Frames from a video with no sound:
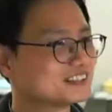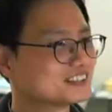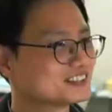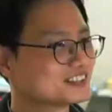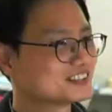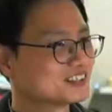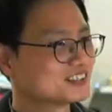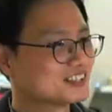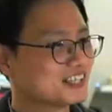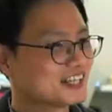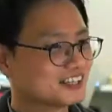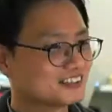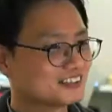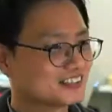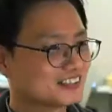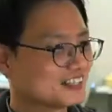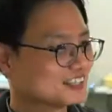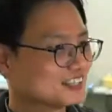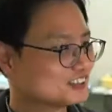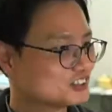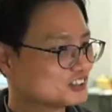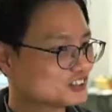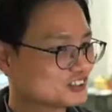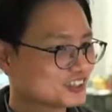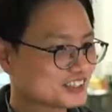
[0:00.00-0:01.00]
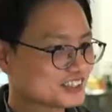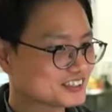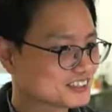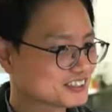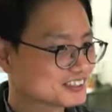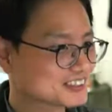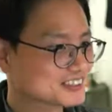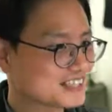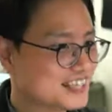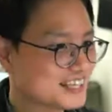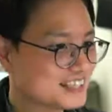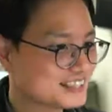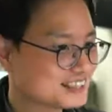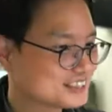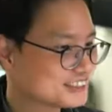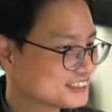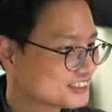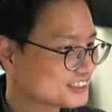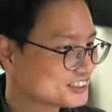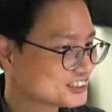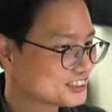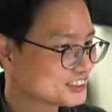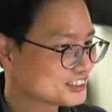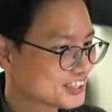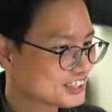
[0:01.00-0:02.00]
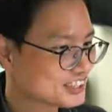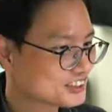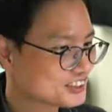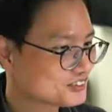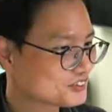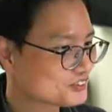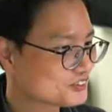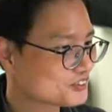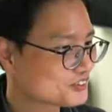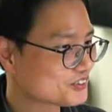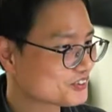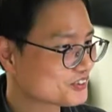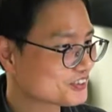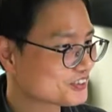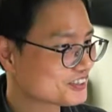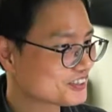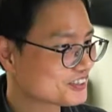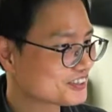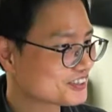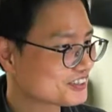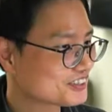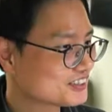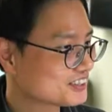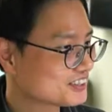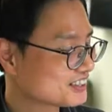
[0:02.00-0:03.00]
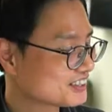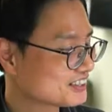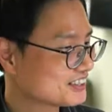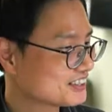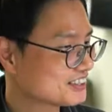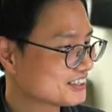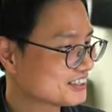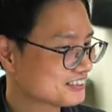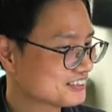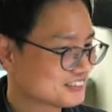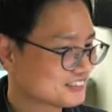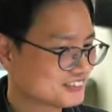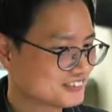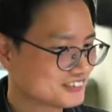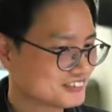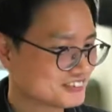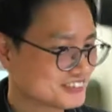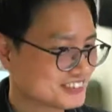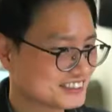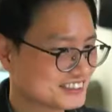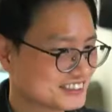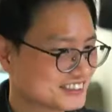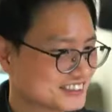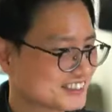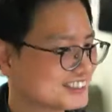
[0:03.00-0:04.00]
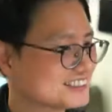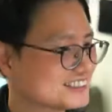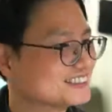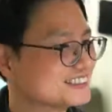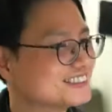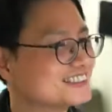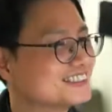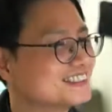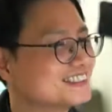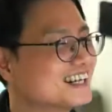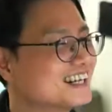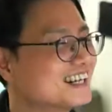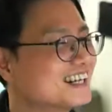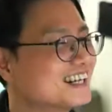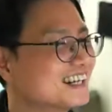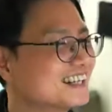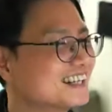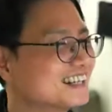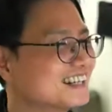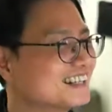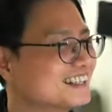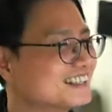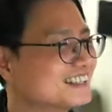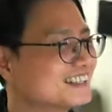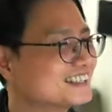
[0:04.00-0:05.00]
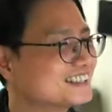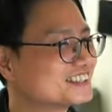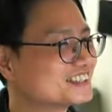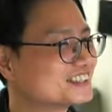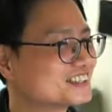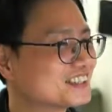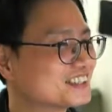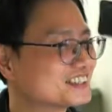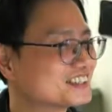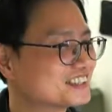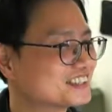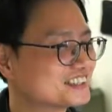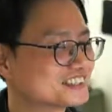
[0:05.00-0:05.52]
So now then, should I just end the chat, or what should I do? Should I